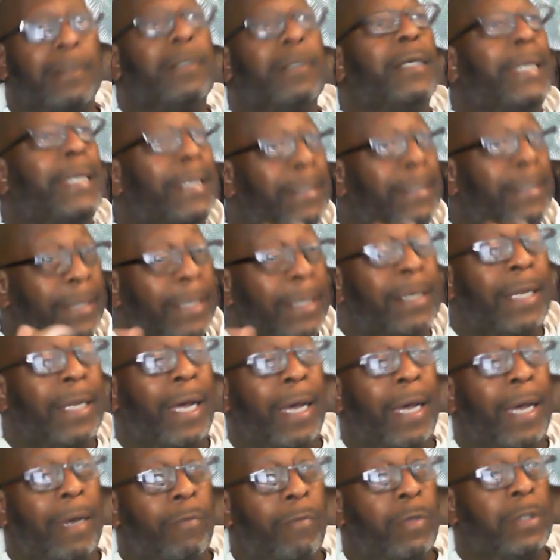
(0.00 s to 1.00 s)
is in
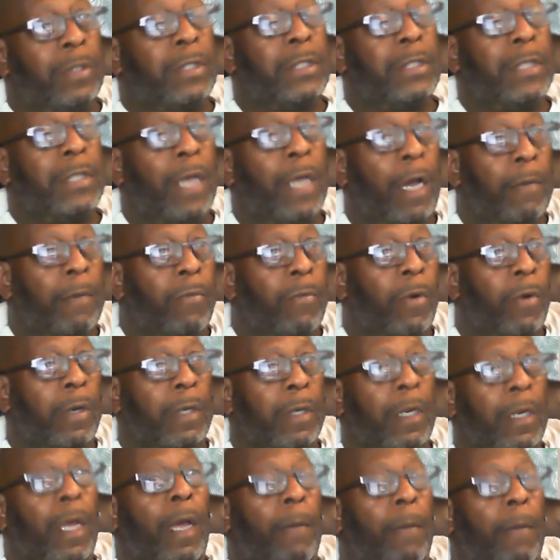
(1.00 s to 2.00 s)
line with the stock
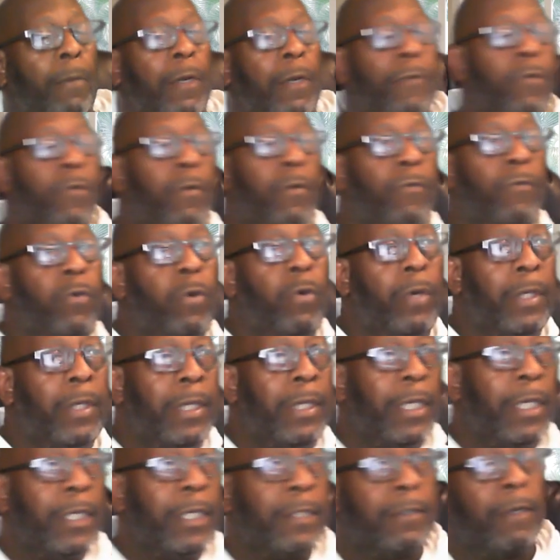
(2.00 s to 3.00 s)
market but if you're viewing
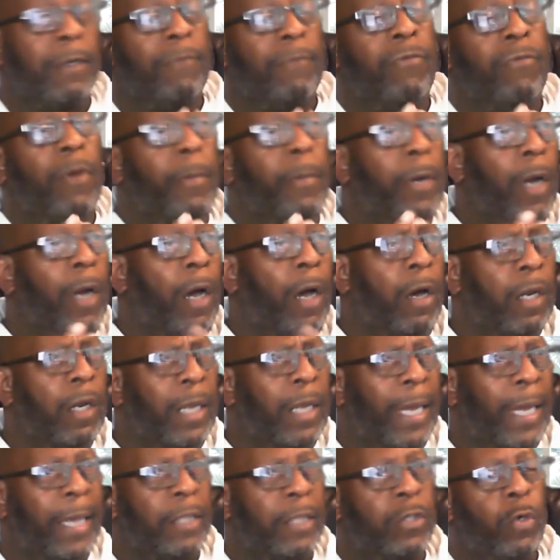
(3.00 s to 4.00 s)
this from an
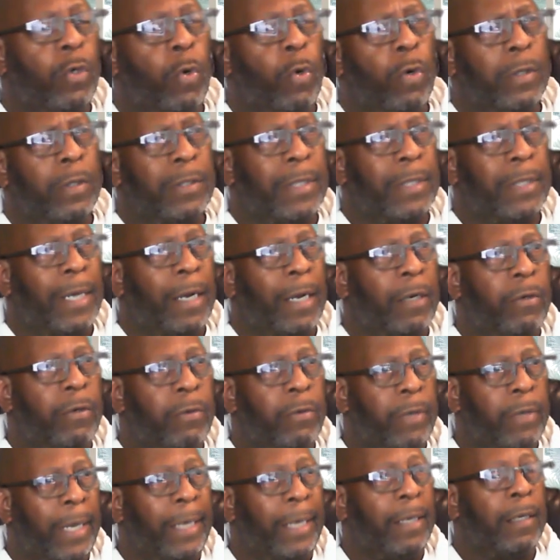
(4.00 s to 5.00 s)
online course that i
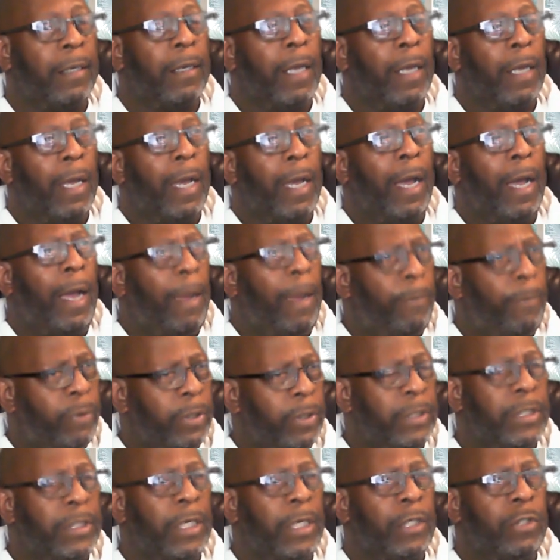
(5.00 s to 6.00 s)
created I
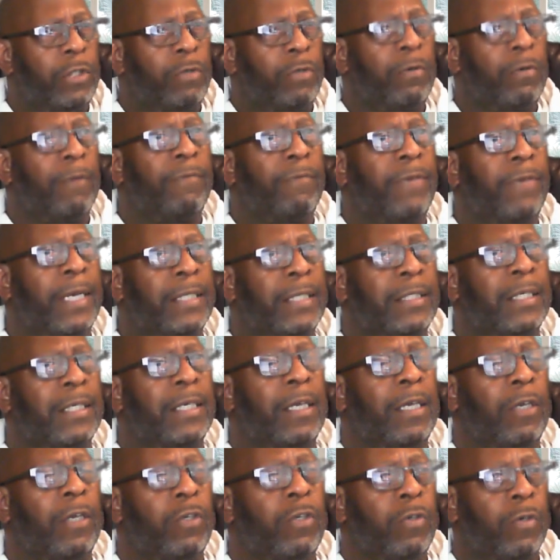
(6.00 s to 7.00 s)
appreciate you
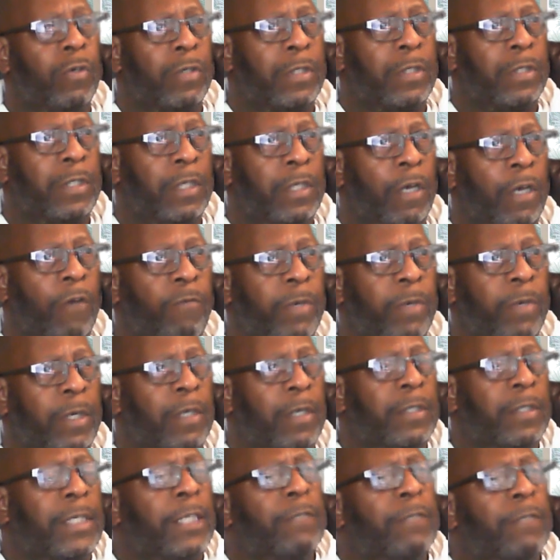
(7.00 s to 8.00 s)
investing in yourself
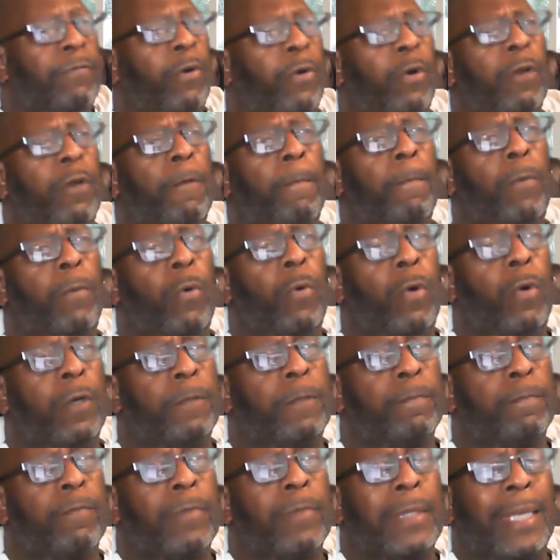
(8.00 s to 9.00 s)
because that's very
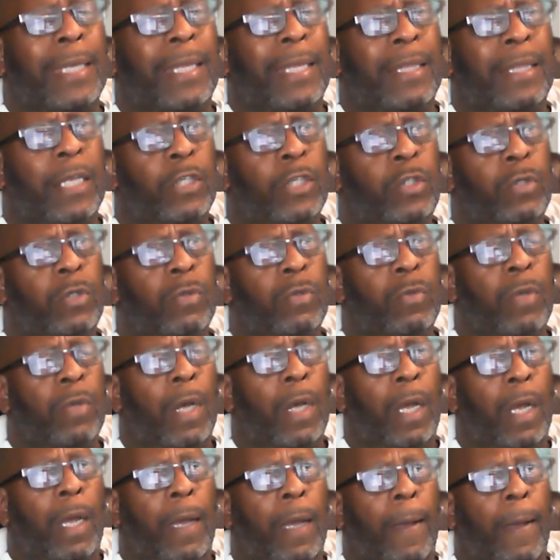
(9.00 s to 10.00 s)
important that you,
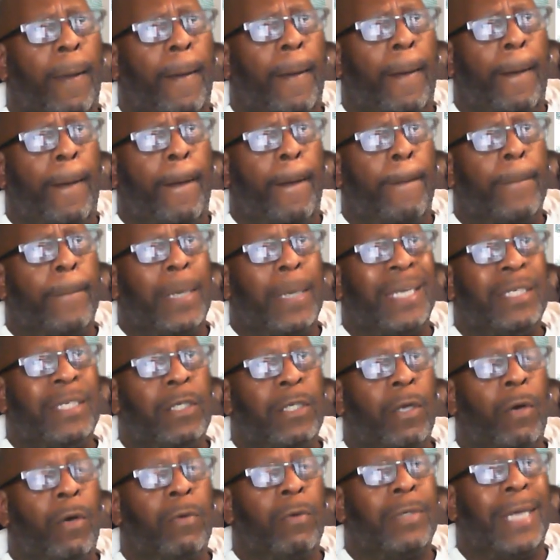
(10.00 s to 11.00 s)
um, you
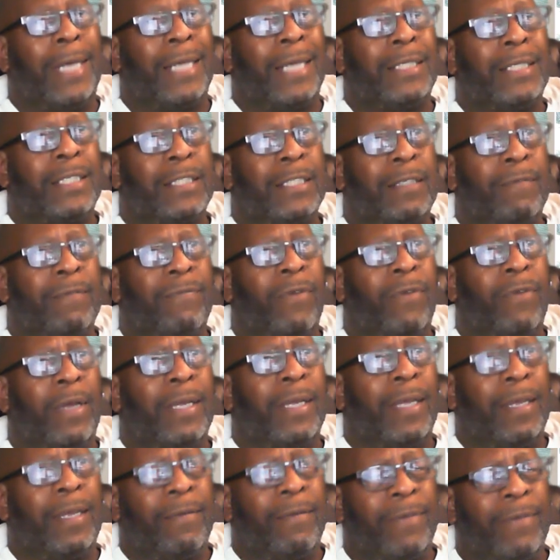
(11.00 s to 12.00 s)
know, not just
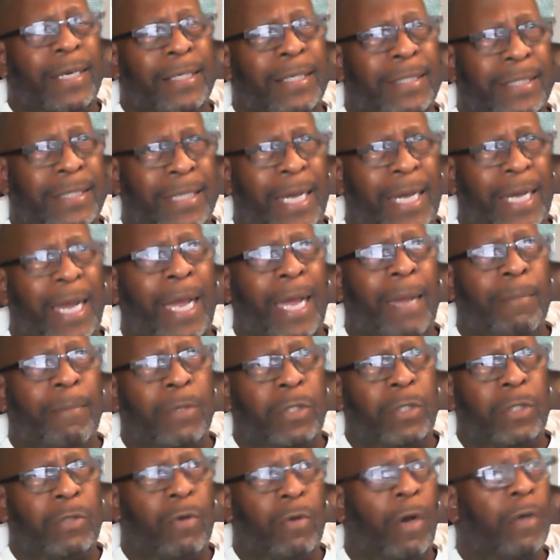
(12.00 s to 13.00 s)
invest time,
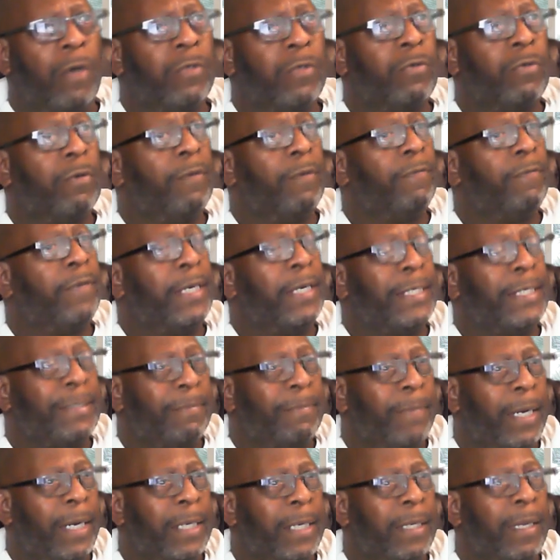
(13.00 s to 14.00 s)
but you also invest
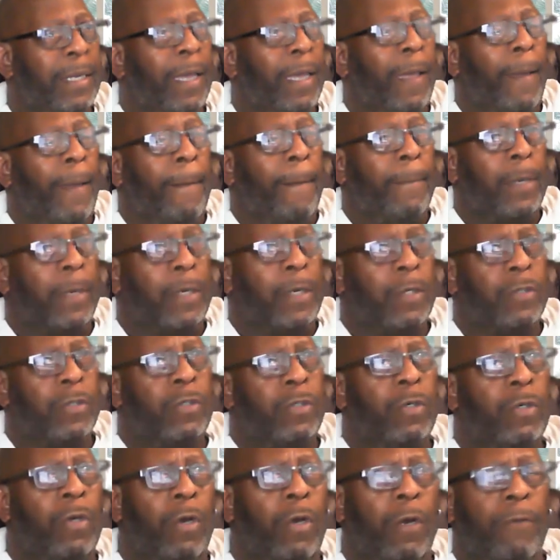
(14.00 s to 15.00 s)
money because
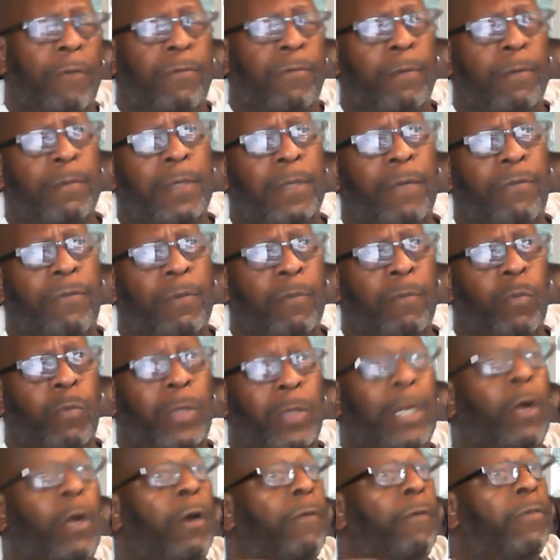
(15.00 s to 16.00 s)
you learn from different,
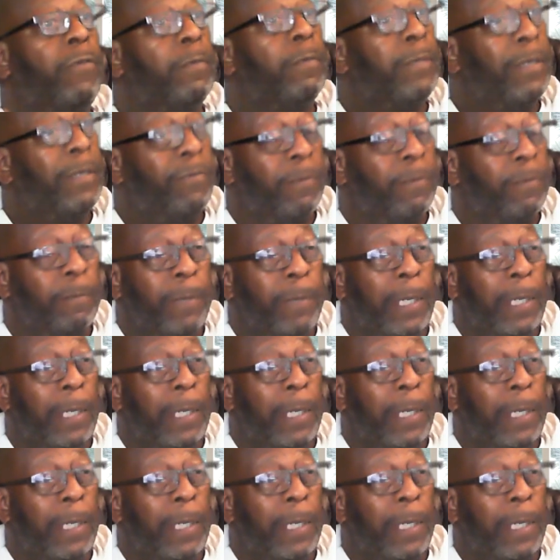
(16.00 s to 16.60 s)
we learn from different